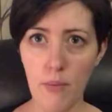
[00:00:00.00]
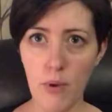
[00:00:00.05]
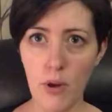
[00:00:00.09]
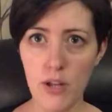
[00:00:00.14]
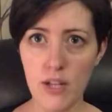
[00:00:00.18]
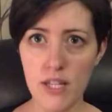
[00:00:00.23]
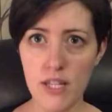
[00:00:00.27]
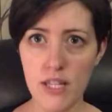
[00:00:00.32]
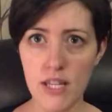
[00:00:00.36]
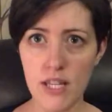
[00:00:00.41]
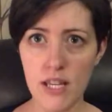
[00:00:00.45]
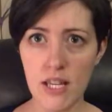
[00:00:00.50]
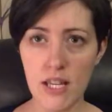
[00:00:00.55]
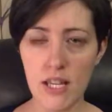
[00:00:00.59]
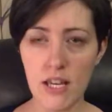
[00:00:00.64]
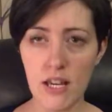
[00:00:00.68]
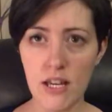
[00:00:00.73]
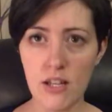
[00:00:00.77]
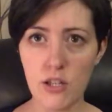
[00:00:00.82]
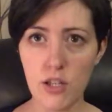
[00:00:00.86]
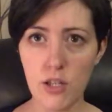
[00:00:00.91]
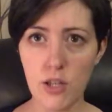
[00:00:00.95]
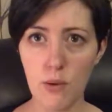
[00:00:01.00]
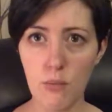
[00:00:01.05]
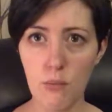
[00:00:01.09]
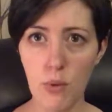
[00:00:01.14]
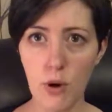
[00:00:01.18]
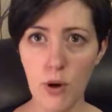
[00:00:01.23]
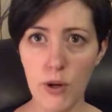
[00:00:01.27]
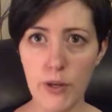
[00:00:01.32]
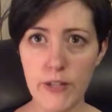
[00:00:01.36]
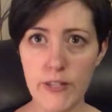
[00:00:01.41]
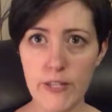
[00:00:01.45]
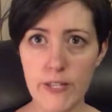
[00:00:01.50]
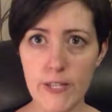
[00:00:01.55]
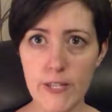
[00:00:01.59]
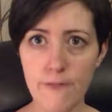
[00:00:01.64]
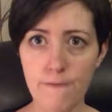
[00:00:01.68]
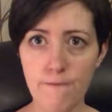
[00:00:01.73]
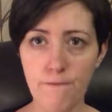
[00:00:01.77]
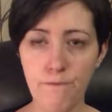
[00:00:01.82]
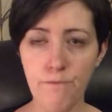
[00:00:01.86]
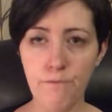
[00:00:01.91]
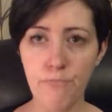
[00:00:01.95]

policy at some point.